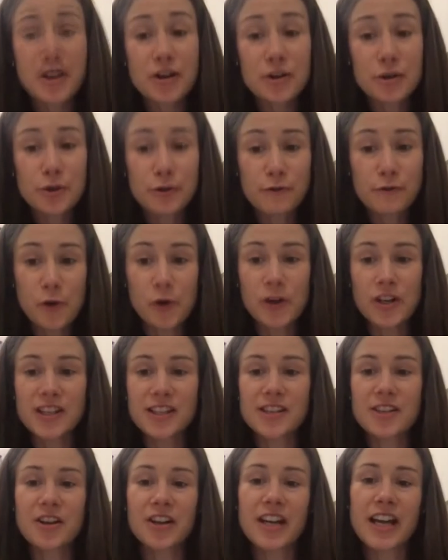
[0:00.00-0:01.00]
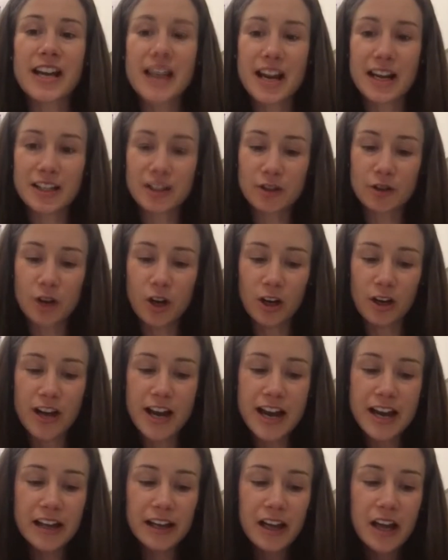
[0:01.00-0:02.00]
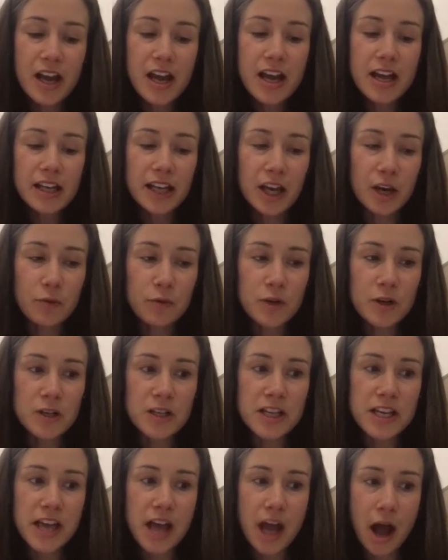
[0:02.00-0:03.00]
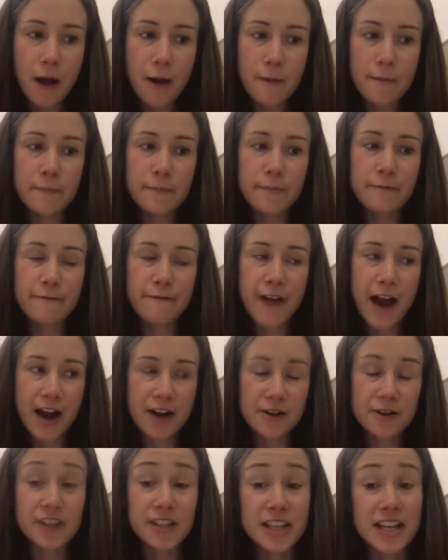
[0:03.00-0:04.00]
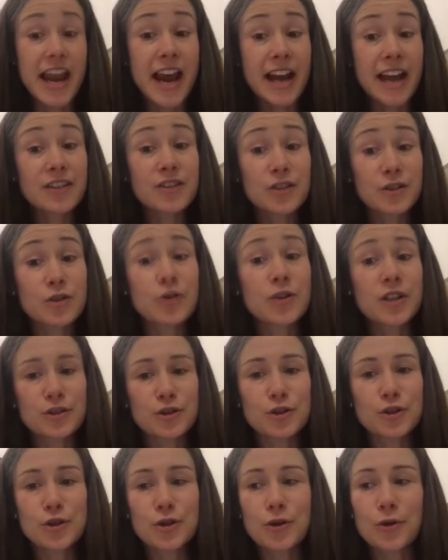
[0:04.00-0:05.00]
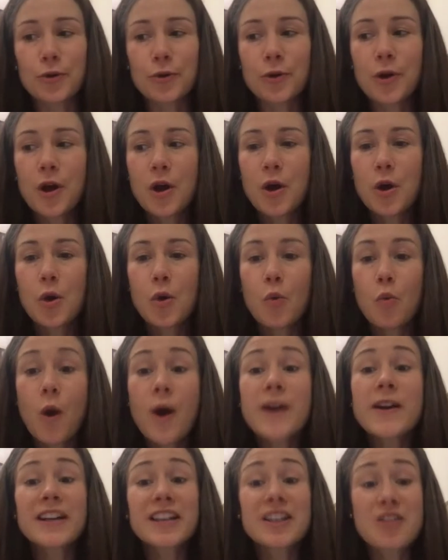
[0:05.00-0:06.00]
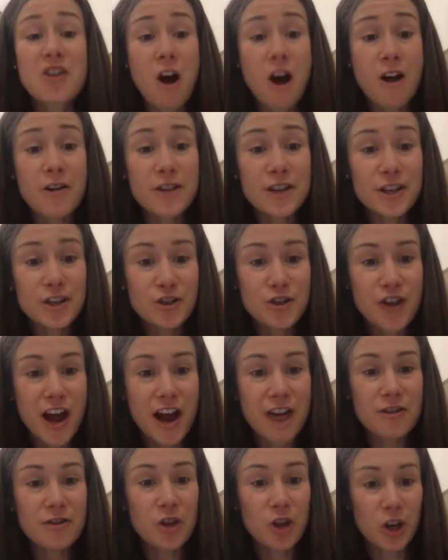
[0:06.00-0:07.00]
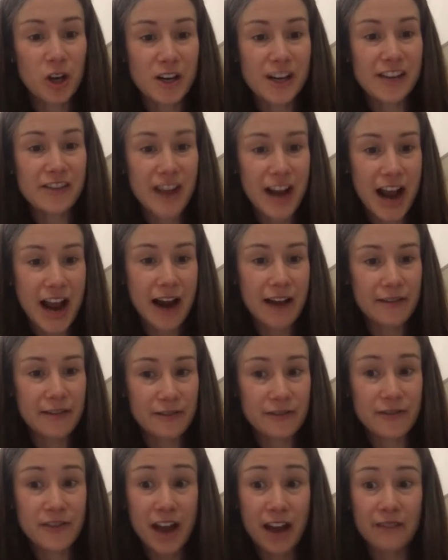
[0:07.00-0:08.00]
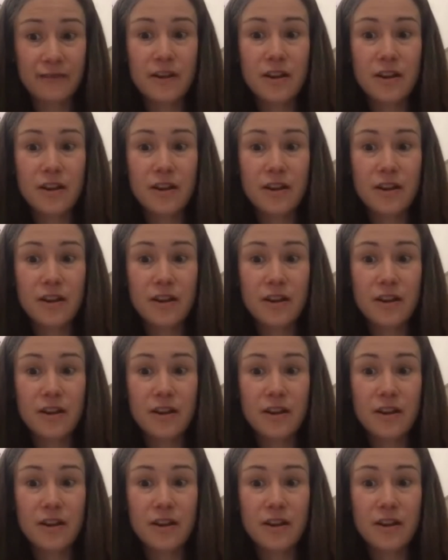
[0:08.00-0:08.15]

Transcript: who focuses on connected learning can really help faculty and students to, one, acknowledge that learning that